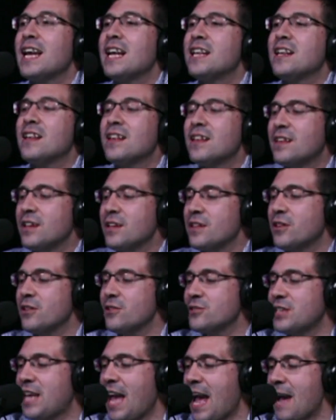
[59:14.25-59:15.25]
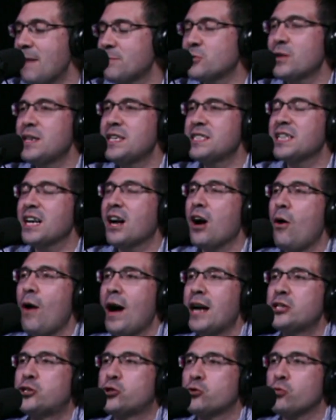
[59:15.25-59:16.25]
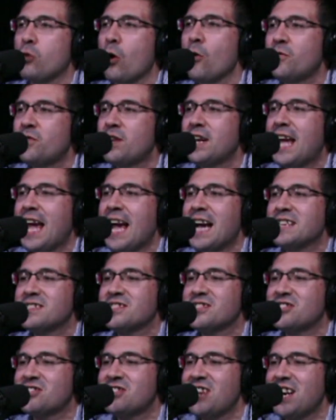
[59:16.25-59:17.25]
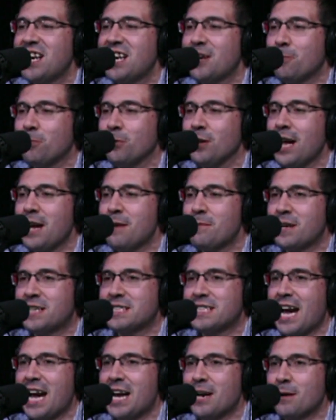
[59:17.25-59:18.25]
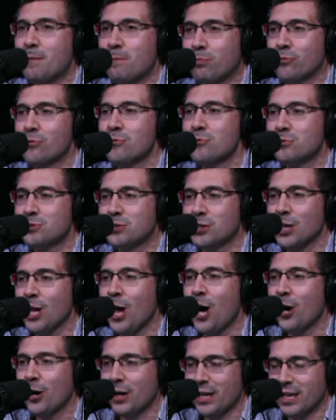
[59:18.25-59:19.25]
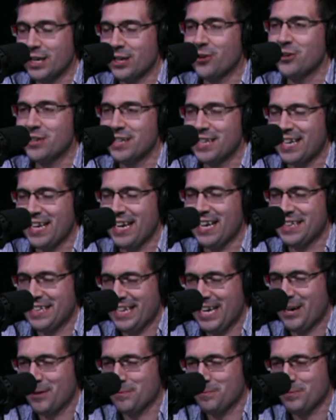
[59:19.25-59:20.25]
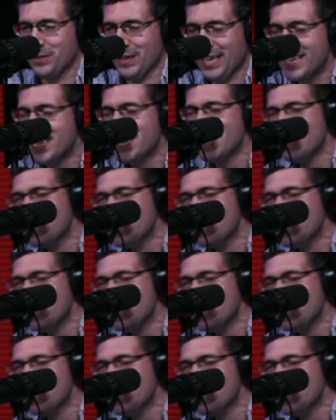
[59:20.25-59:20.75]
There's games where he's like, oh, I drove to Kansas City to play because I had a bruised lung and couldn't get on the airplane.